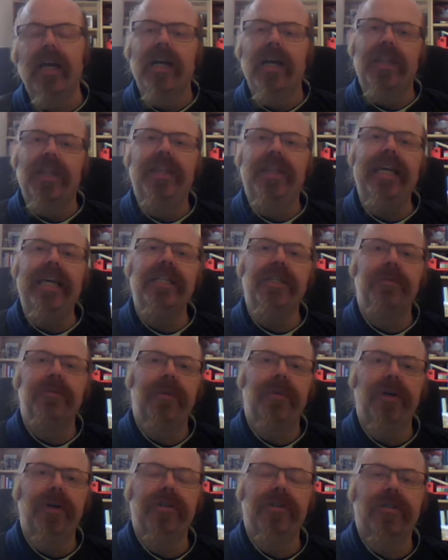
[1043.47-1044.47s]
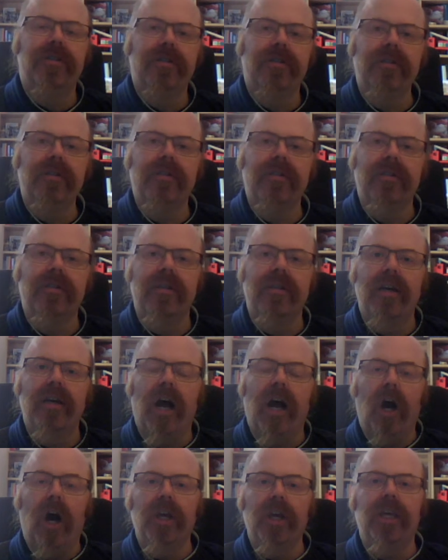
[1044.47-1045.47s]
These persons
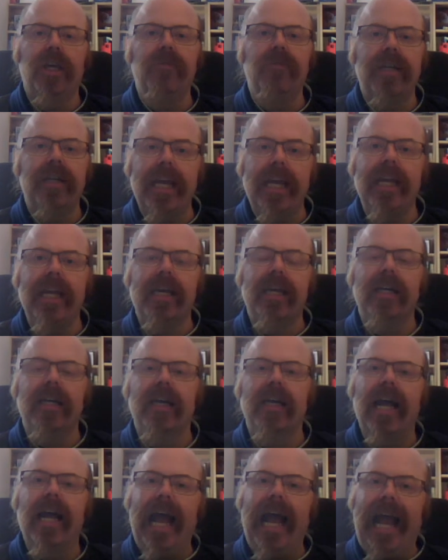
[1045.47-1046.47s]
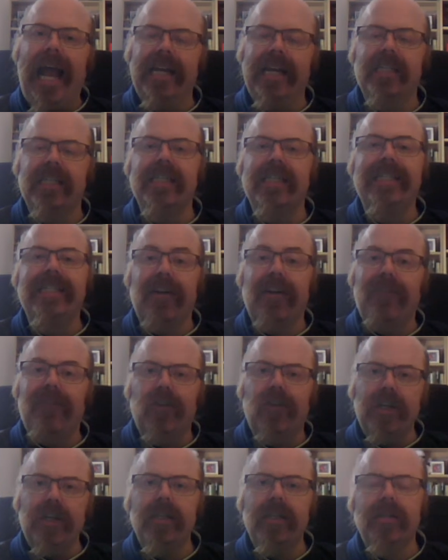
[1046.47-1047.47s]
are unique and
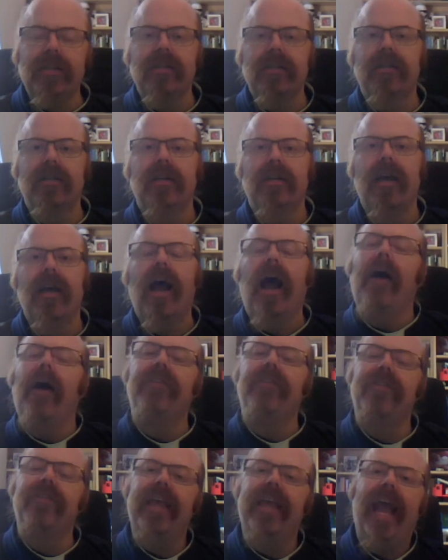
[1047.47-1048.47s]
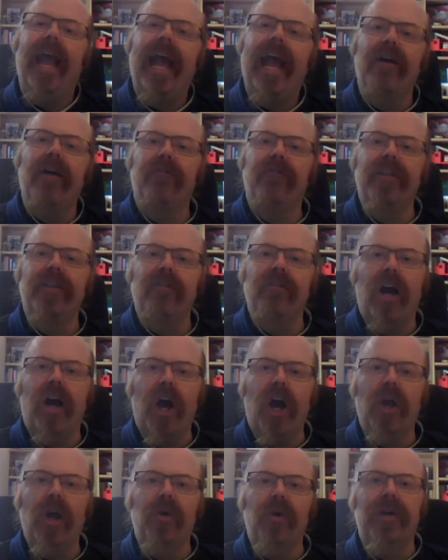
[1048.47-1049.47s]
different, and that they have their
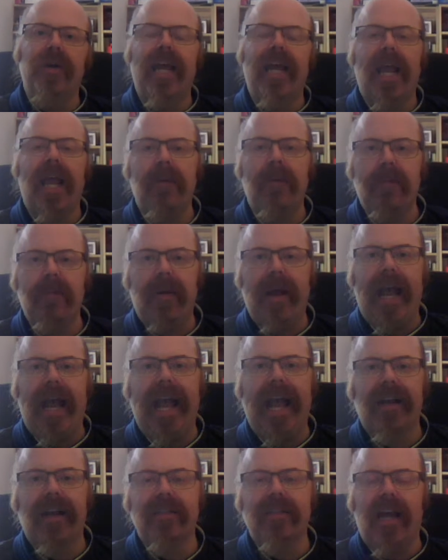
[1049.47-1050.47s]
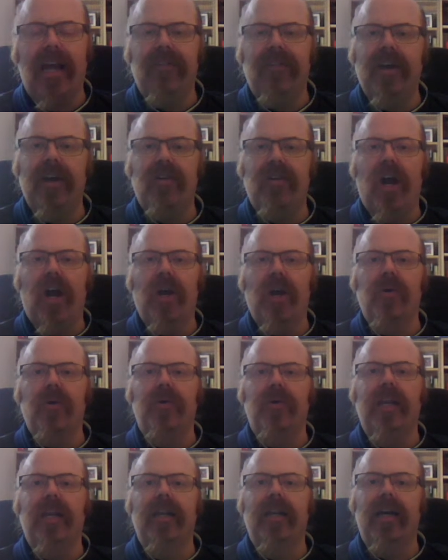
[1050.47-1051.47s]
own impact and their
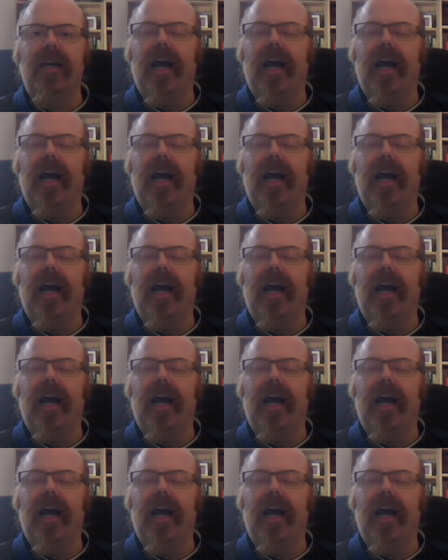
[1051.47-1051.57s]
own